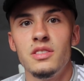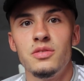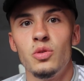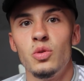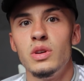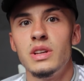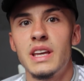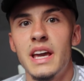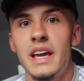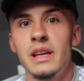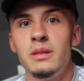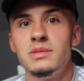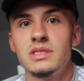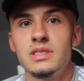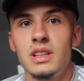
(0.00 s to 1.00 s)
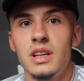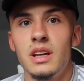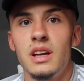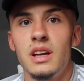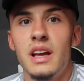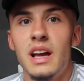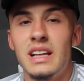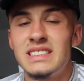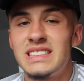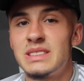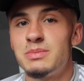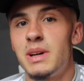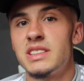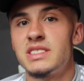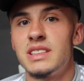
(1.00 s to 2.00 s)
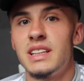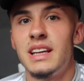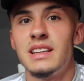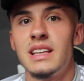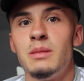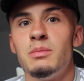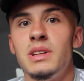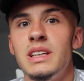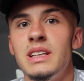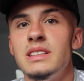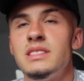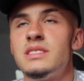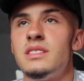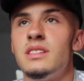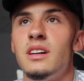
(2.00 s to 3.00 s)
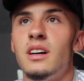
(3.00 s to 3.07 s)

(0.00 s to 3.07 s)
40 games and smash it in them leagues,